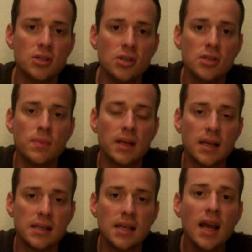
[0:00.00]
the Jews
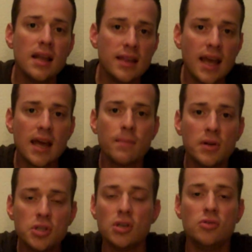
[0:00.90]
because they had a
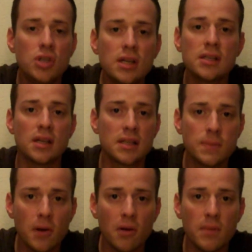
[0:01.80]
bunch of eugenics
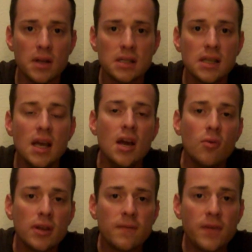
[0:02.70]
experiments
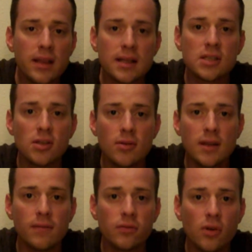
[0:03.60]
where they found that
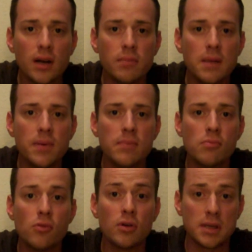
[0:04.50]
sodium fluoride made people
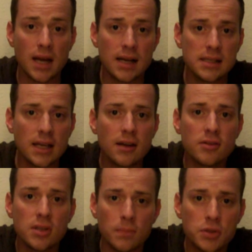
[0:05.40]
more docile,
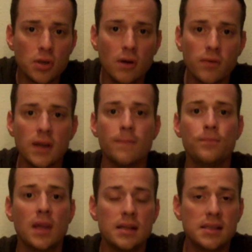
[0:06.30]
subservient,
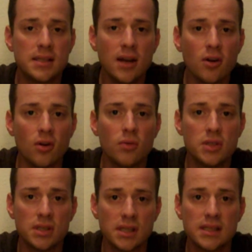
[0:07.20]
and sterile,
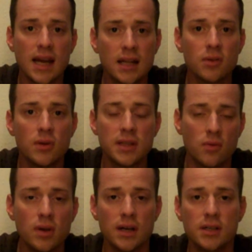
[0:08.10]
which is exactly what they
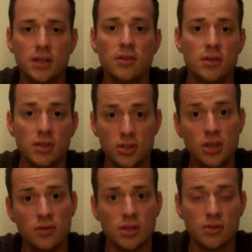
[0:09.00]
wanted to do to the
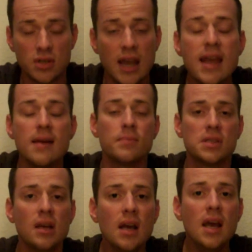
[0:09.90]
Jews in those
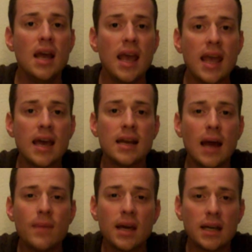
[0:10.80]
camps. And
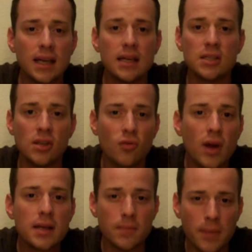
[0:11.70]
I'm not going to get into the
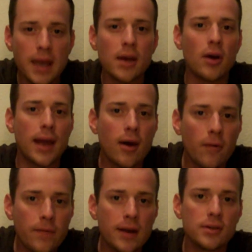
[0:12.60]
great debate on how
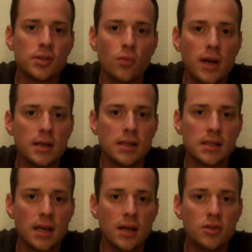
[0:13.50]
it found its way into this
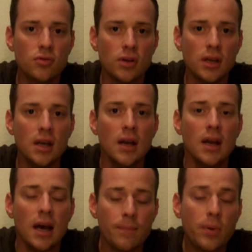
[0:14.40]
country,
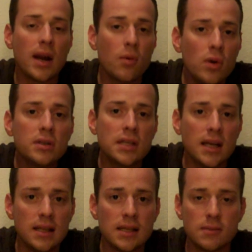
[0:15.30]
but I will tell
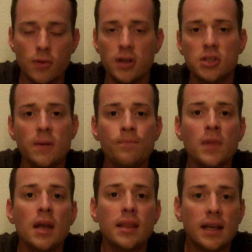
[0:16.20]
you this much.
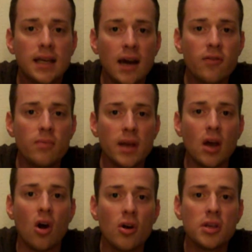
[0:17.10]
The government,
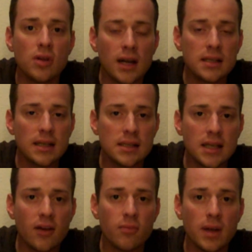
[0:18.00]
our United States
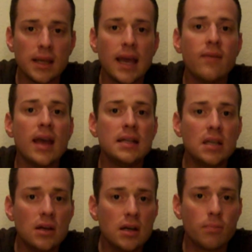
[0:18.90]
government, gave a
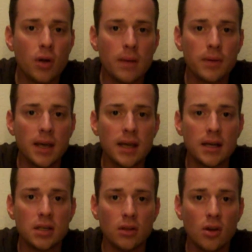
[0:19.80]
ton of propaganda
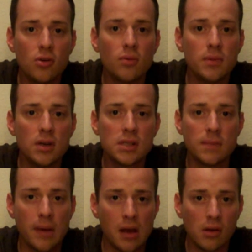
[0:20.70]
to local
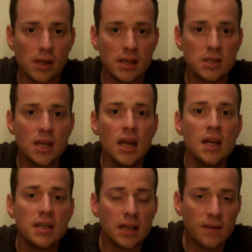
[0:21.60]
municipalities
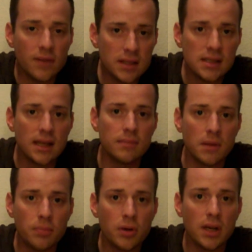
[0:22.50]
to convince them to
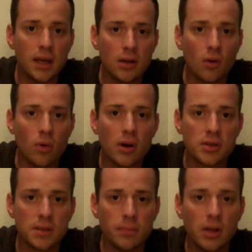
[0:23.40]
put it in our water
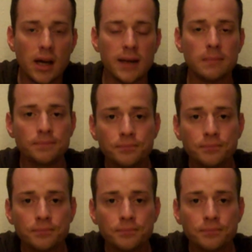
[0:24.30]
supply.